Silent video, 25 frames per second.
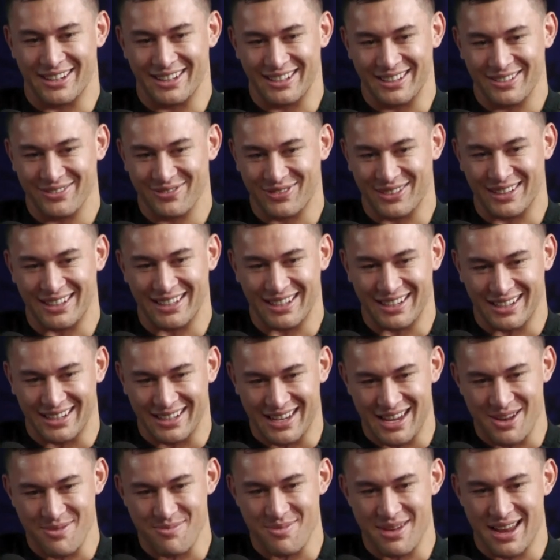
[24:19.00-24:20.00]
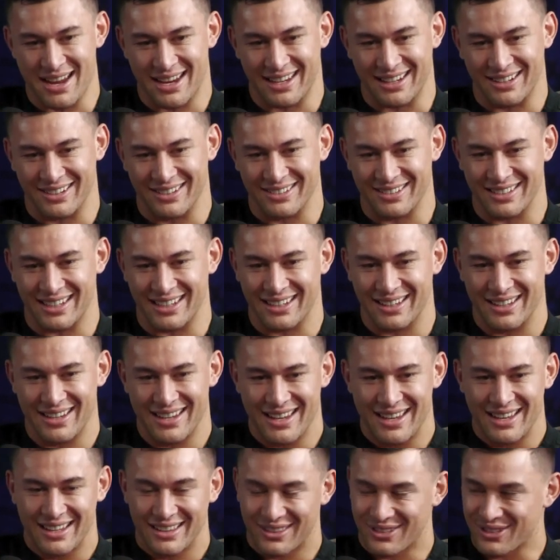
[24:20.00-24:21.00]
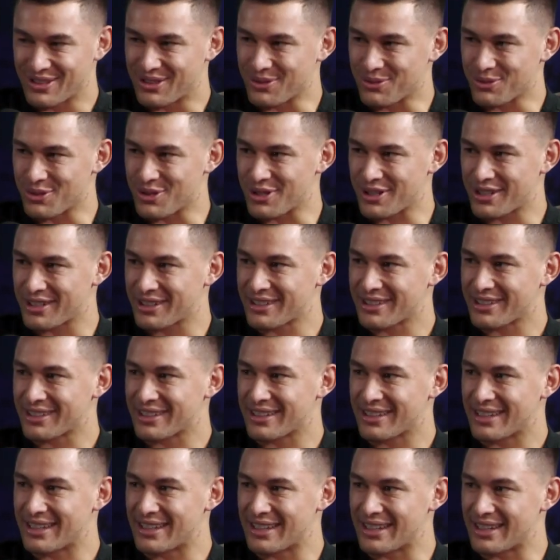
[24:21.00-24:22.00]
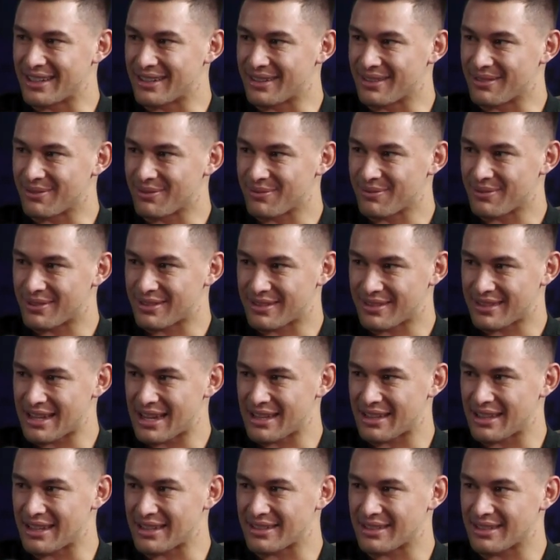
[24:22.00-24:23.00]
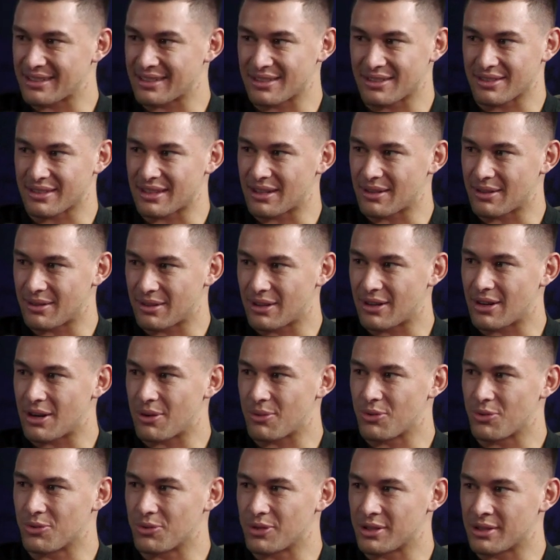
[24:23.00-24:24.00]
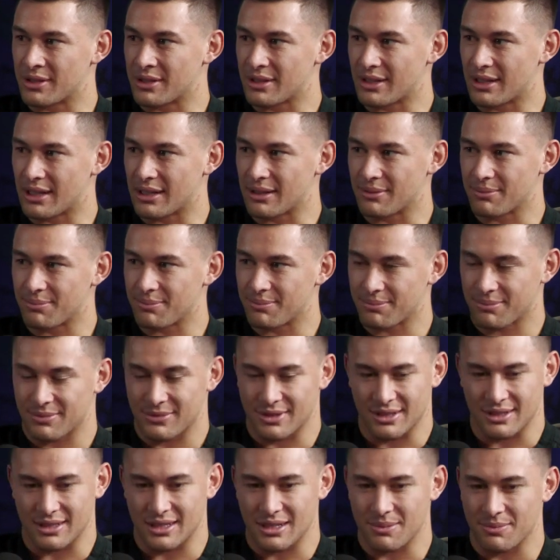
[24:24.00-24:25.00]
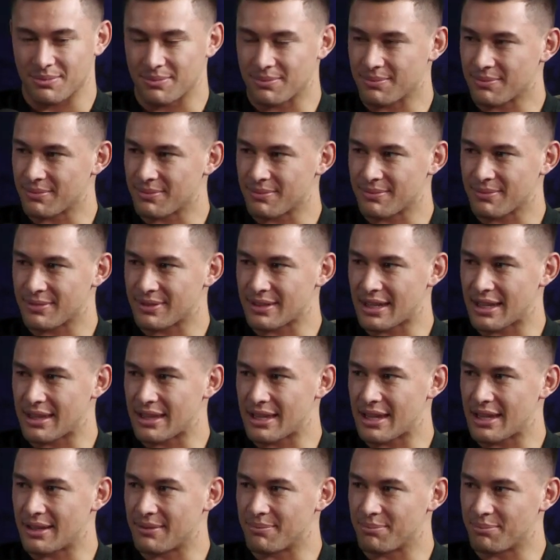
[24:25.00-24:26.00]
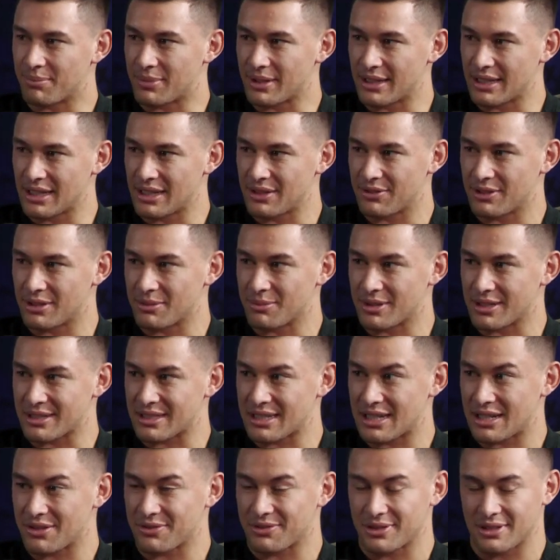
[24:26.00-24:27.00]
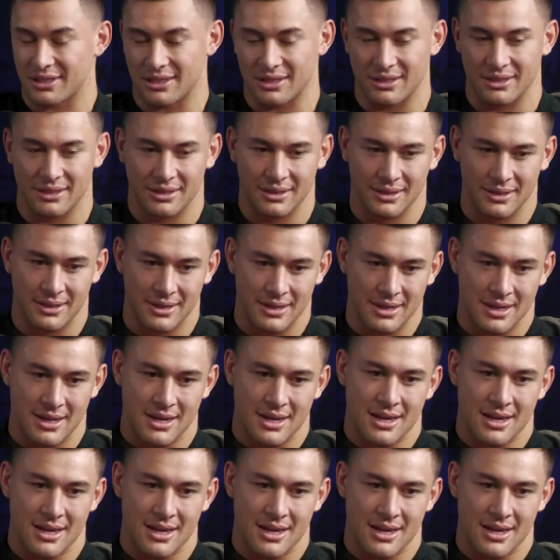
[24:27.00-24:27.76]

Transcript: angry at it. But then I came back and I was like, do the work, yeah. and then started that season. I was like, all right, we'll win. Like, just keep saying that and believing in myself, and then